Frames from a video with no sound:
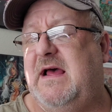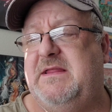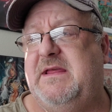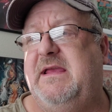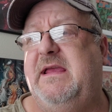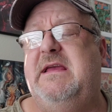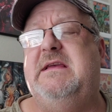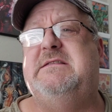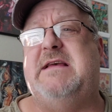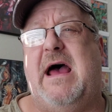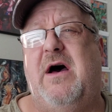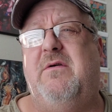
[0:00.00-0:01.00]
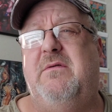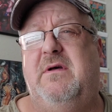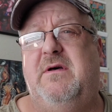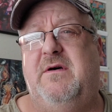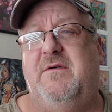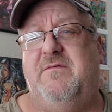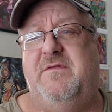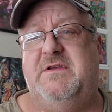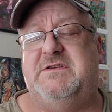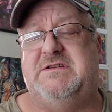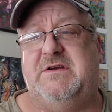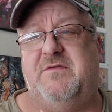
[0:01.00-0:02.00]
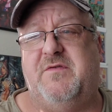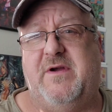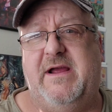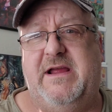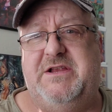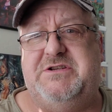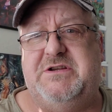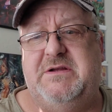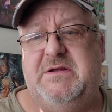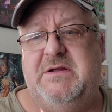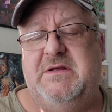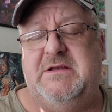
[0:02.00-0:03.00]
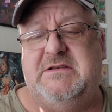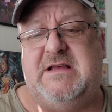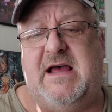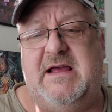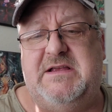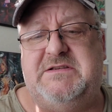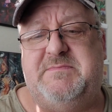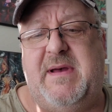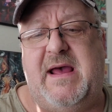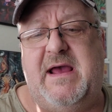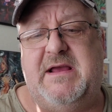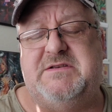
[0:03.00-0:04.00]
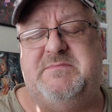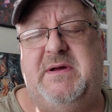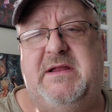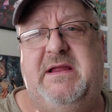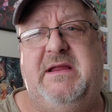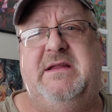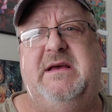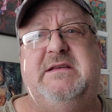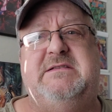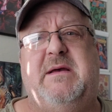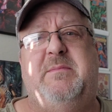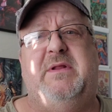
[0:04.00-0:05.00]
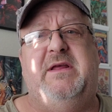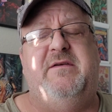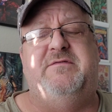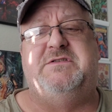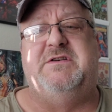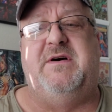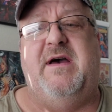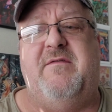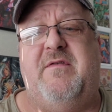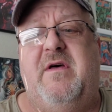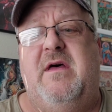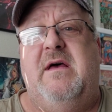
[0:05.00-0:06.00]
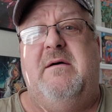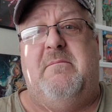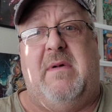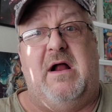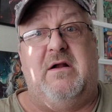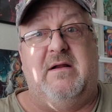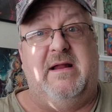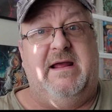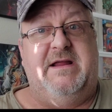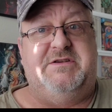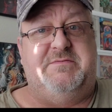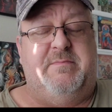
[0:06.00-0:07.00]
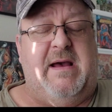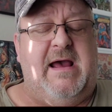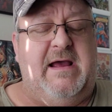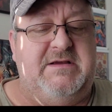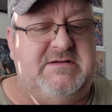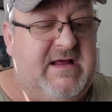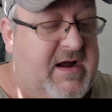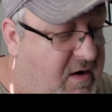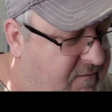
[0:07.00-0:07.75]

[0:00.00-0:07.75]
I think he is out of the Silver Age size bags, but he does, I believe, still have Modern Age bags. They